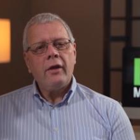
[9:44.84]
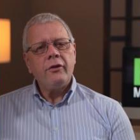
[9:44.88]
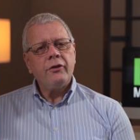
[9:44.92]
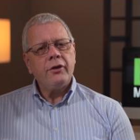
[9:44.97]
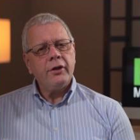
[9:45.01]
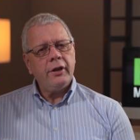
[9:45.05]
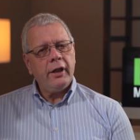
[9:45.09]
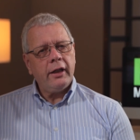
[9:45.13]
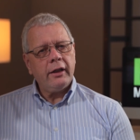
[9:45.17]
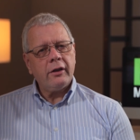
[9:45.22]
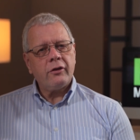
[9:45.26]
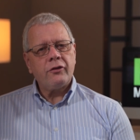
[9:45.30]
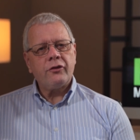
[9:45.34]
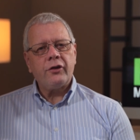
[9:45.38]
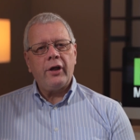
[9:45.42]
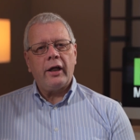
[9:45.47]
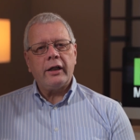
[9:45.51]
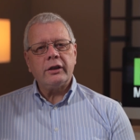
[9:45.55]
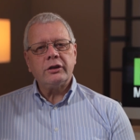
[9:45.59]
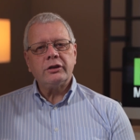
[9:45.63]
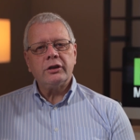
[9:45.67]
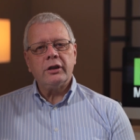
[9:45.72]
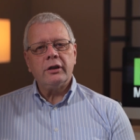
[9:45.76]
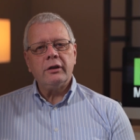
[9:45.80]
The next
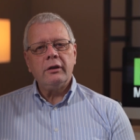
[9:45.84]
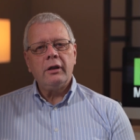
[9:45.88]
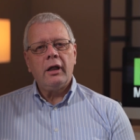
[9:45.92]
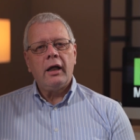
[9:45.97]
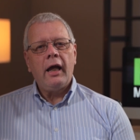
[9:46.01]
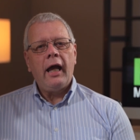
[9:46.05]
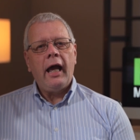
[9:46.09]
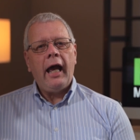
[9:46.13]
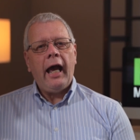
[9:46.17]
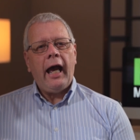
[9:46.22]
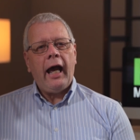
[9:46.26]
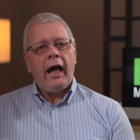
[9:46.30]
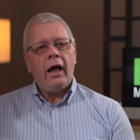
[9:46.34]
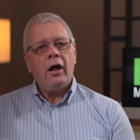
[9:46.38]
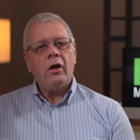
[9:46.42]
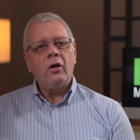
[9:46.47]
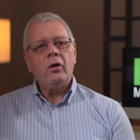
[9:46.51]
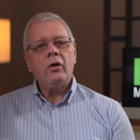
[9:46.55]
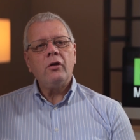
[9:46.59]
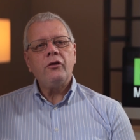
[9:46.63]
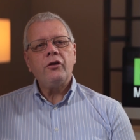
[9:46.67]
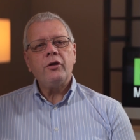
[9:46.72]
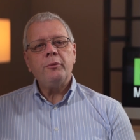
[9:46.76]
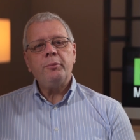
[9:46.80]
section,
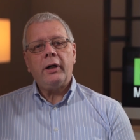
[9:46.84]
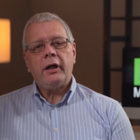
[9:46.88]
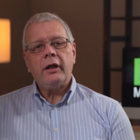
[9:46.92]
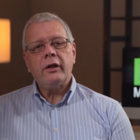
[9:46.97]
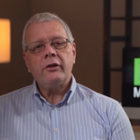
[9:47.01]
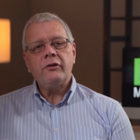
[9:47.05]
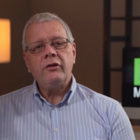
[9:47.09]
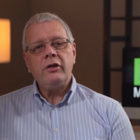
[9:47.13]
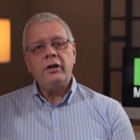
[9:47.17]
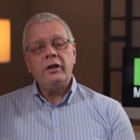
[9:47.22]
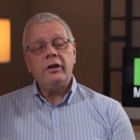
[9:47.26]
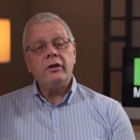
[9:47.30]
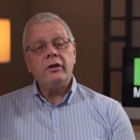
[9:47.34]
how the party